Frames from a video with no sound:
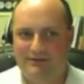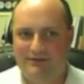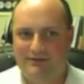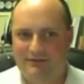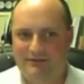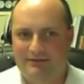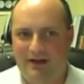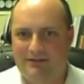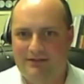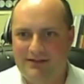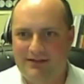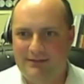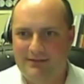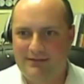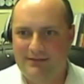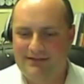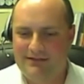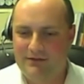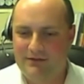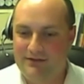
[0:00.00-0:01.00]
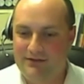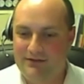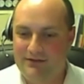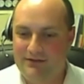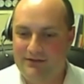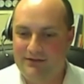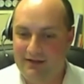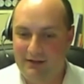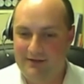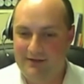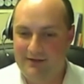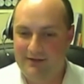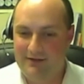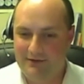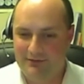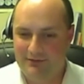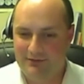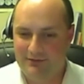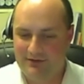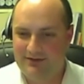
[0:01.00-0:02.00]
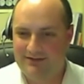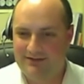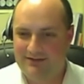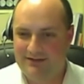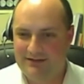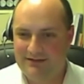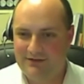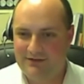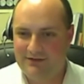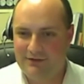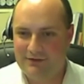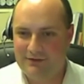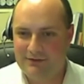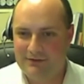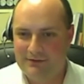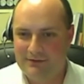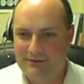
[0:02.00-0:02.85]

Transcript: Obviously, I'm guessing you can tell that from its radar signature.